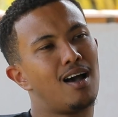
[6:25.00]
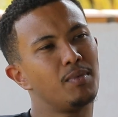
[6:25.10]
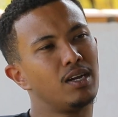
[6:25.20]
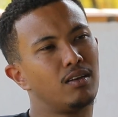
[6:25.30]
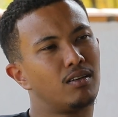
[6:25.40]
I
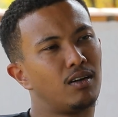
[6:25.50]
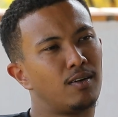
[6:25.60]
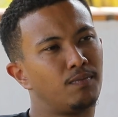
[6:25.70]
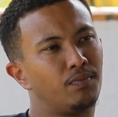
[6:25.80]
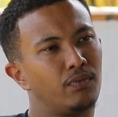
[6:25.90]
mean,
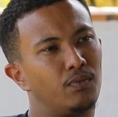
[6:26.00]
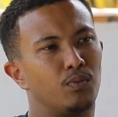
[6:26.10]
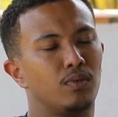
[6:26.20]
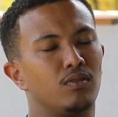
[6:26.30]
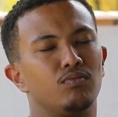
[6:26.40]

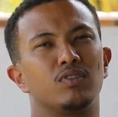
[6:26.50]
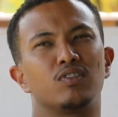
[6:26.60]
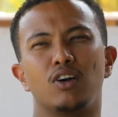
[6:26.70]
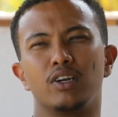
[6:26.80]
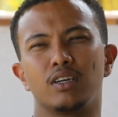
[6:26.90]

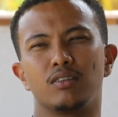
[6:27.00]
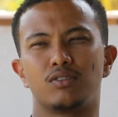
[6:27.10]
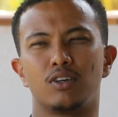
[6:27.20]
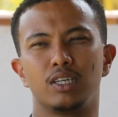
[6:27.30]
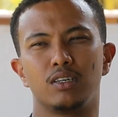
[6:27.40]

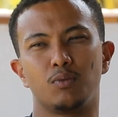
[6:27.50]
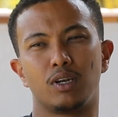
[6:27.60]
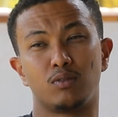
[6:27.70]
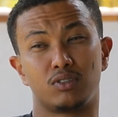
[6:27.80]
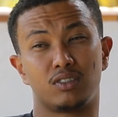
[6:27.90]
starting
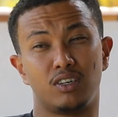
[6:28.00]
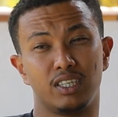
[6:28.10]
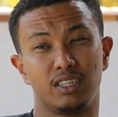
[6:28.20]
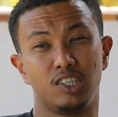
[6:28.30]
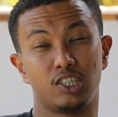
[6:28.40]
when I was
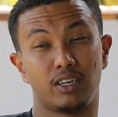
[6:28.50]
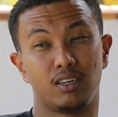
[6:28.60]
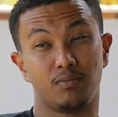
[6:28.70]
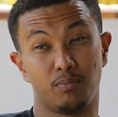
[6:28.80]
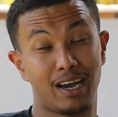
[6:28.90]
starting
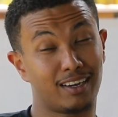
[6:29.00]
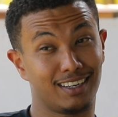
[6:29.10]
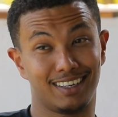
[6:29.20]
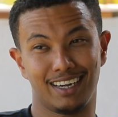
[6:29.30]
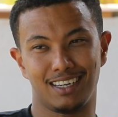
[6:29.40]
DJing back in
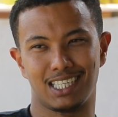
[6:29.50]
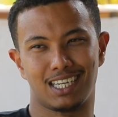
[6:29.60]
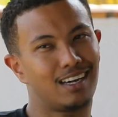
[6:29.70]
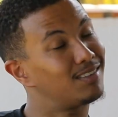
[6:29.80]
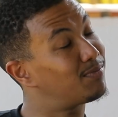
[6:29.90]
the days.
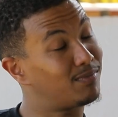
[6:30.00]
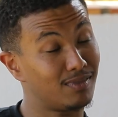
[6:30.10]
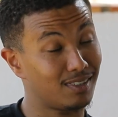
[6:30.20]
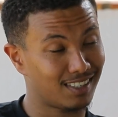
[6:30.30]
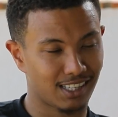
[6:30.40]

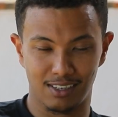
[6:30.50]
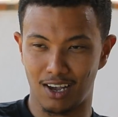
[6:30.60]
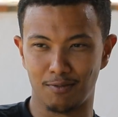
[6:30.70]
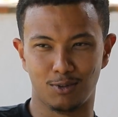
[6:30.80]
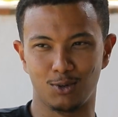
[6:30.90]
You
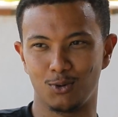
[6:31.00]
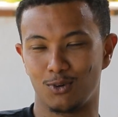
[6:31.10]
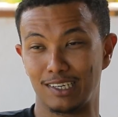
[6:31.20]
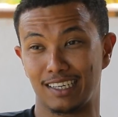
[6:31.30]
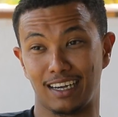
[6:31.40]
have to know
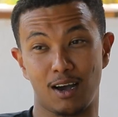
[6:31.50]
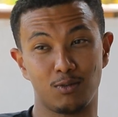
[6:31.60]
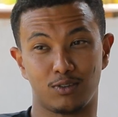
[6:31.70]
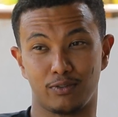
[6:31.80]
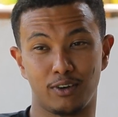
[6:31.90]
one thing. I
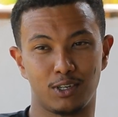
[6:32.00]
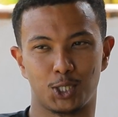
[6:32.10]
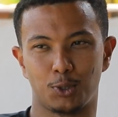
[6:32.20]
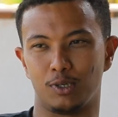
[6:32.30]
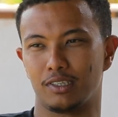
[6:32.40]
was very
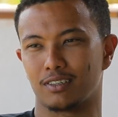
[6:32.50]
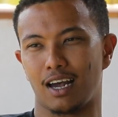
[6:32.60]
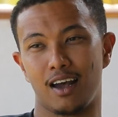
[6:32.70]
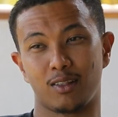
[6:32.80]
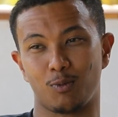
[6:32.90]
short.
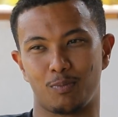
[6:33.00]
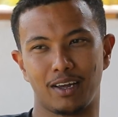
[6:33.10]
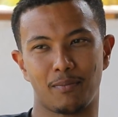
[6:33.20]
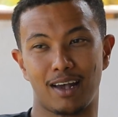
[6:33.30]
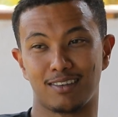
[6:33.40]
I had to
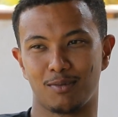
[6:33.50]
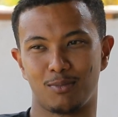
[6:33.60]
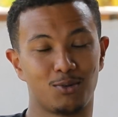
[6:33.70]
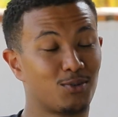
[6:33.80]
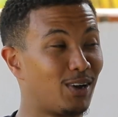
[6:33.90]
play
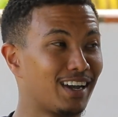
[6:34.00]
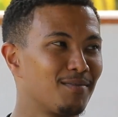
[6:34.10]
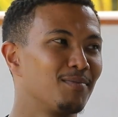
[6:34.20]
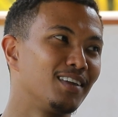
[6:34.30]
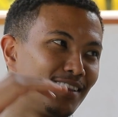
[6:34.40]
basketball so I
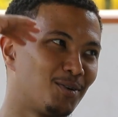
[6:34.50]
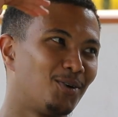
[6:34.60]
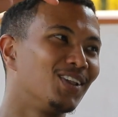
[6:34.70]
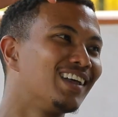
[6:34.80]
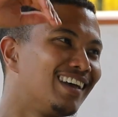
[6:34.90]
can be
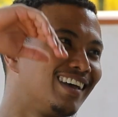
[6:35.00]
tall.